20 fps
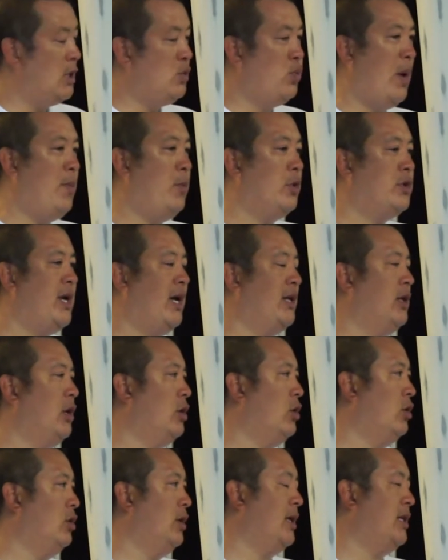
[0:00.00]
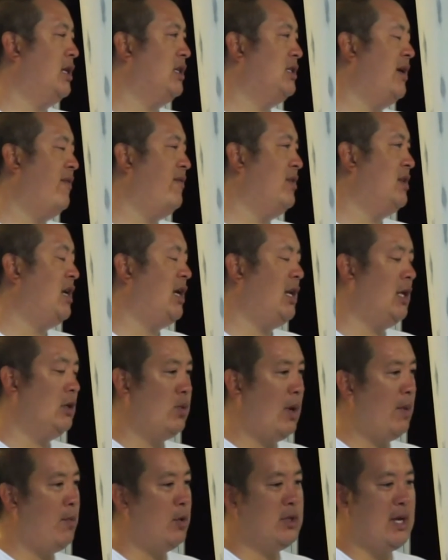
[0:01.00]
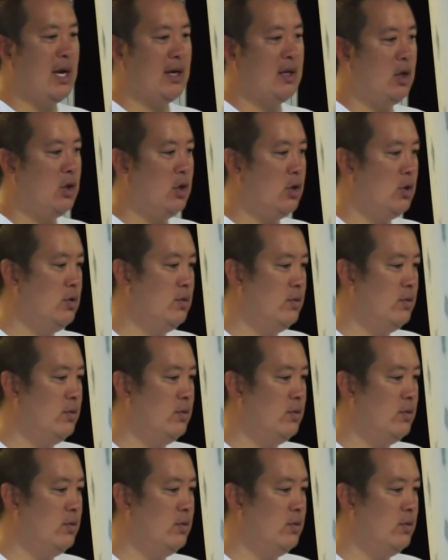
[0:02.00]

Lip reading: It's way more technical. Like the 17 is way more technical.